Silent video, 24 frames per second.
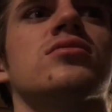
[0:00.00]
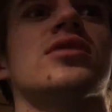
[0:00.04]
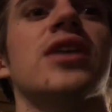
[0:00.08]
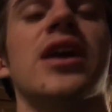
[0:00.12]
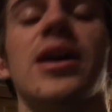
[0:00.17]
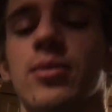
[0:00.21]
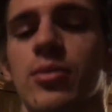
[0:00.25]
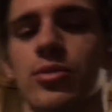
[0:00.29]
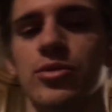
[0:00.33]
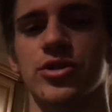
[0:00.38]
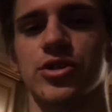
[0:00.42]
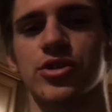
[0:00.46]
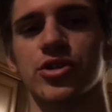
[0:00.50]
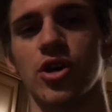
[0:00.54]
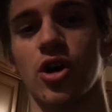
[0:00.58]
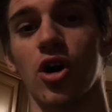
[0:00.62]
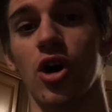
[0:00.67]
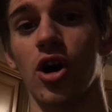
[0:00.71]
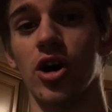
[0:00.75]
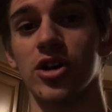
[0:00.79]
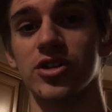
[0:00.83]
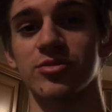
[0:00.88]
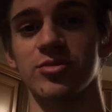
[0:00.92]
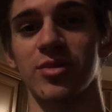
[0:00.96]
Came up with this
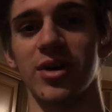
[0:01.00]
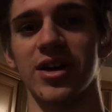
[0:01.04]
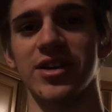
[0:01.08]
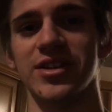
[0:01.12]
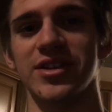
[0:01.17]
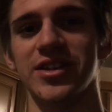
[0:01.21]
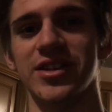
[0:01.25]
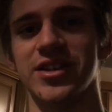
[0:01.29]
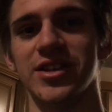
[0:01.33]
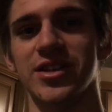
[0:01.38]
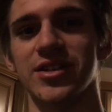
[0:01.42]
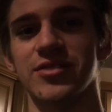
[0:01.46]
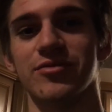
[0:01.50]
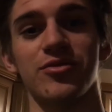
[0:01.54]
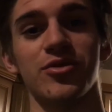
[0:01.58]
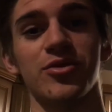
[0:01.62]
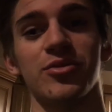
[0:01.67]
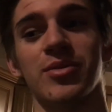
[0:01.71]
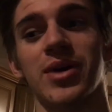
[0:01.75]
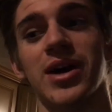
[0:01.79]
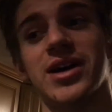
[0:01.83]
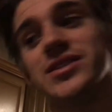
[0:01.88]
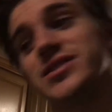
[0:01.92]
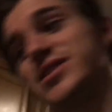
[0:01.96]
awesome idea
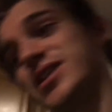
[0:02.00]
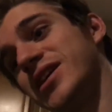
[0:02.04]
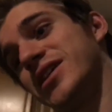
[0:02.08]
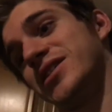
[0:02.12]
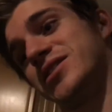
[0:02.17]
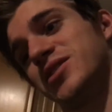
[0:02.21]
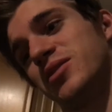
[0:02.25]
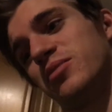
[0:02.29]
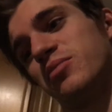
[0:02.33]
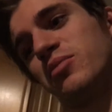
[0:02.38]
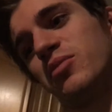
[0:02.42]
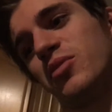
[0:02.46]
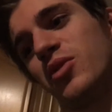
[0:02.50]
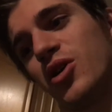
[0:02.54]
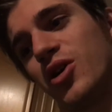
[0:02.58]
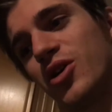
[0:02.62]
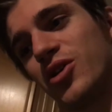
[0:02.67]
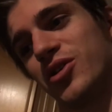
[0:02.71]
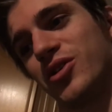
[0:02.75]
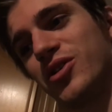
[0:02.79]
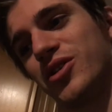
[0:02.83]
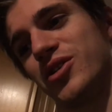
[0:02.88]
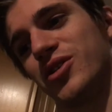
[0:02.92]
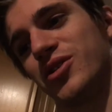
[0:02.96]
for my day
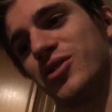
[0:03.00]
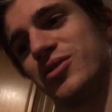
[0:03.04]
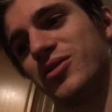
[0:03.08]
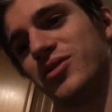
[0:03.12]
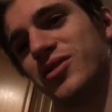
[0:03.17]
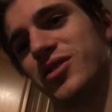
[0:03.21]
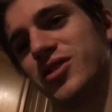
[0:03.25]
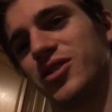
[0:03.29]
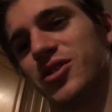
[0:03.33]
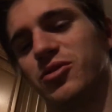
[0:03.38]
tomorrow.